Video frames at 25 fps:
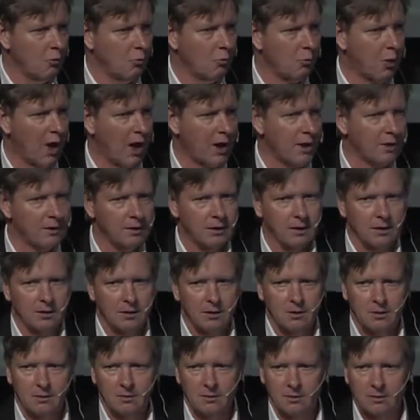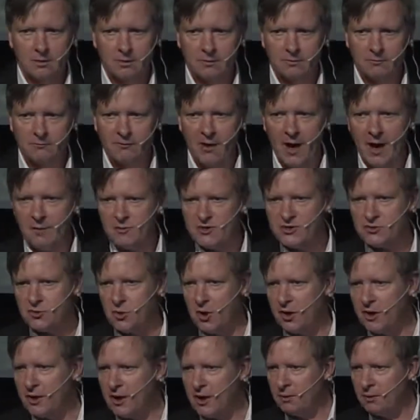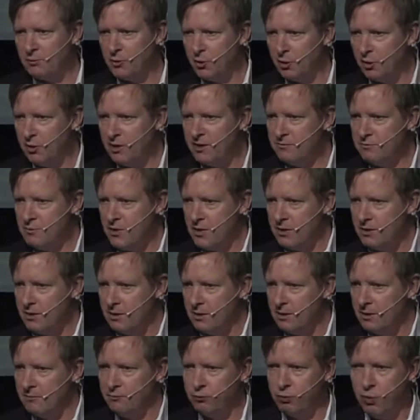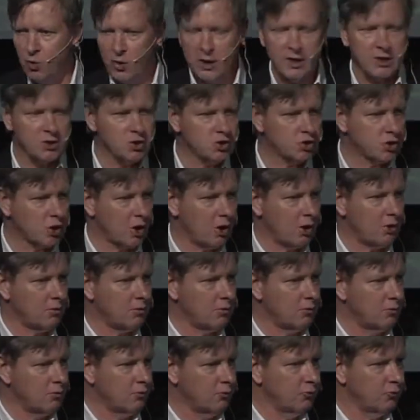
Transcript: But farmers are only believe me if we can show